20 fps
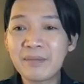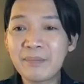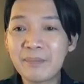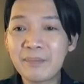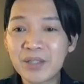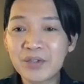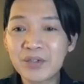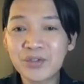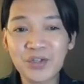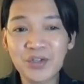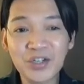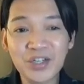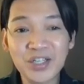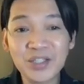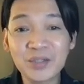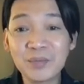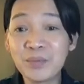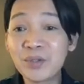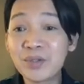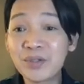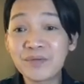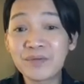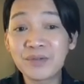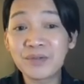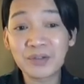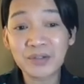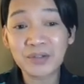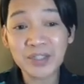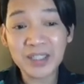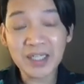the picture is
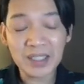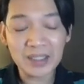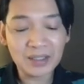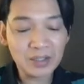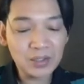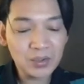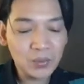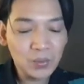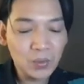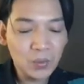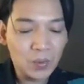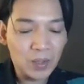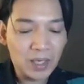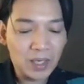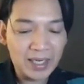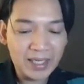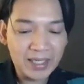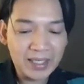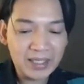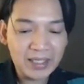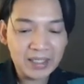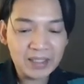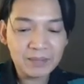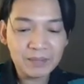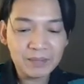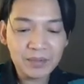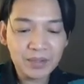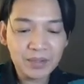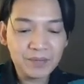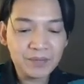beautiful or not. Suway is
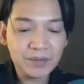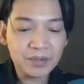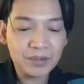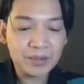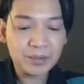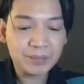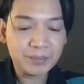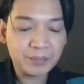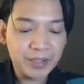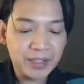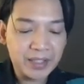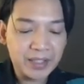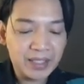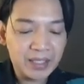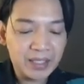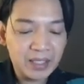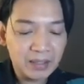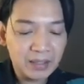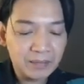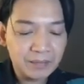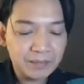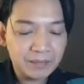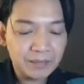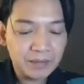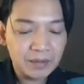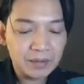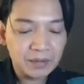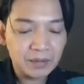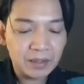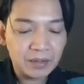beautiful or pretty.
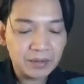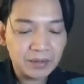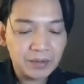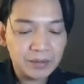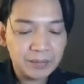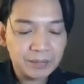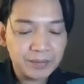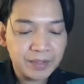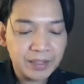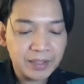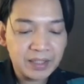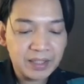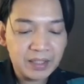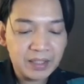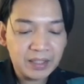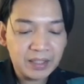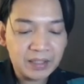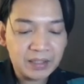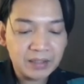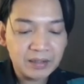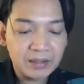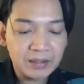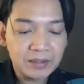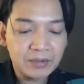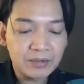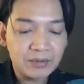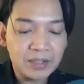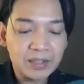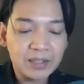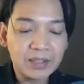So I'll use pretty here
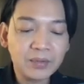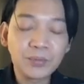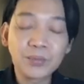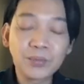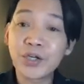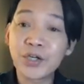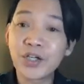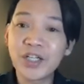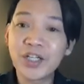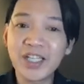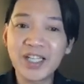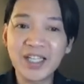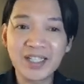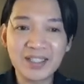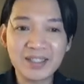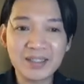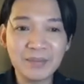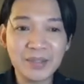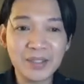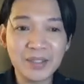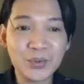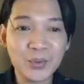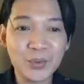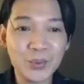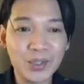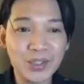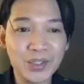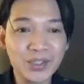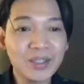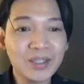so that the word is a bit
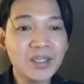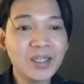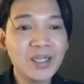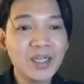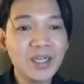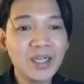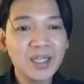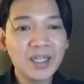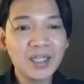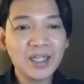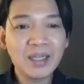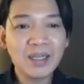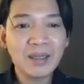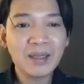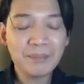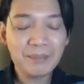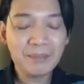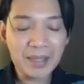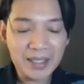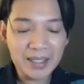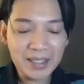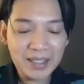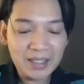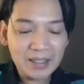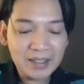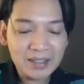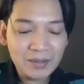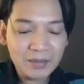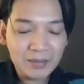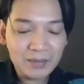shorter. Mai
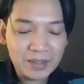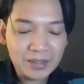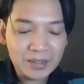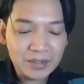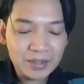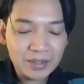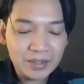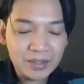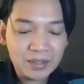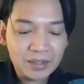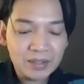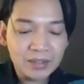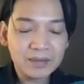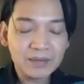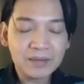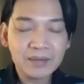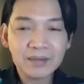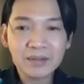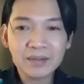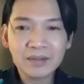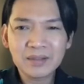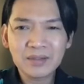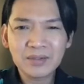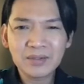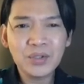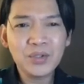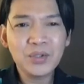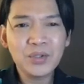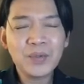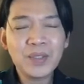is a question. So
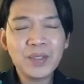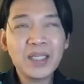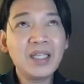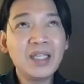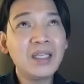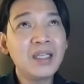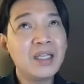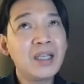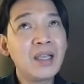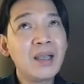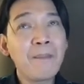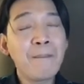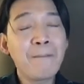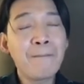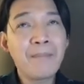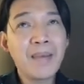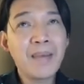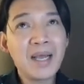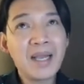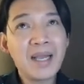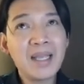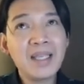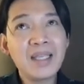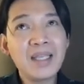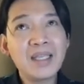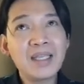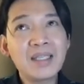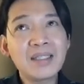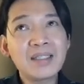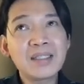usually Mai
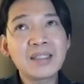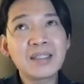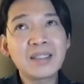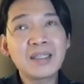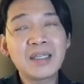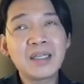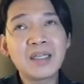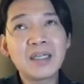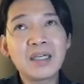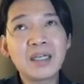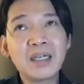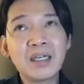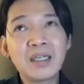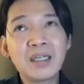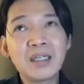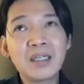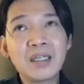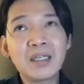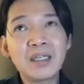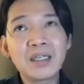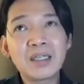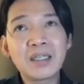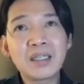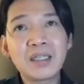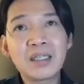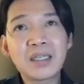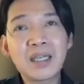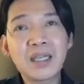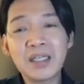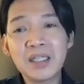is
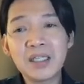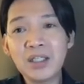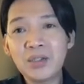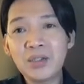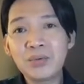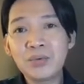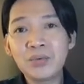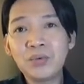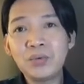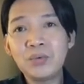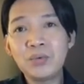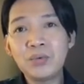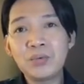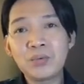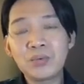can you,